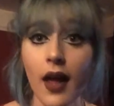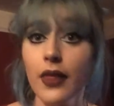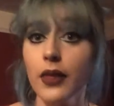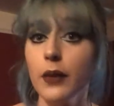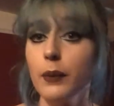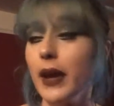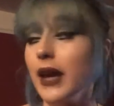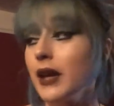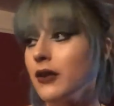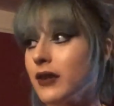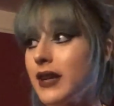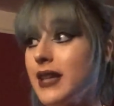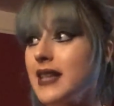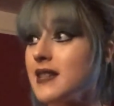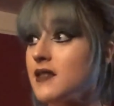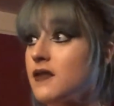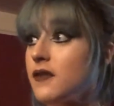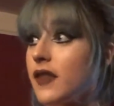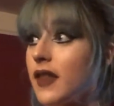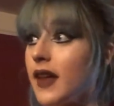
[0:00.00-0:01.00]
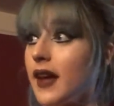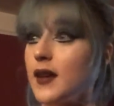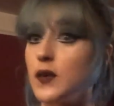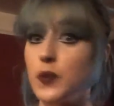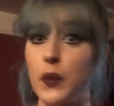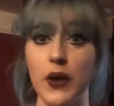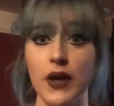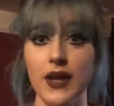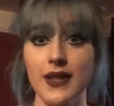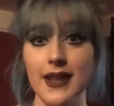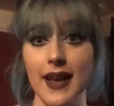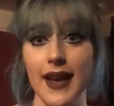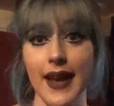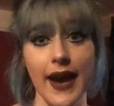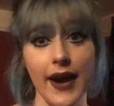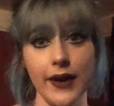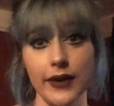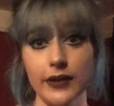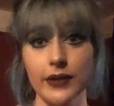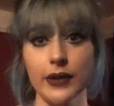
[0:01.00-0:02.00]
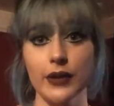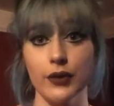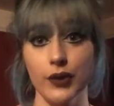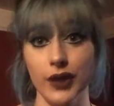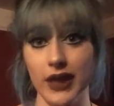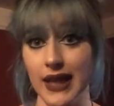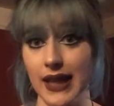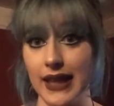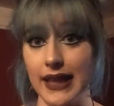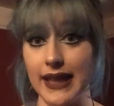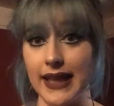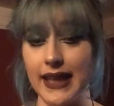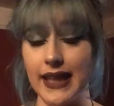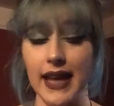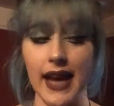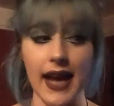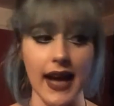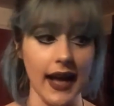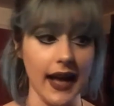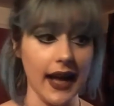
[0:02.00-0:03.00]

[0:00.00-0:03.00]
The main reason for that is because I haven't really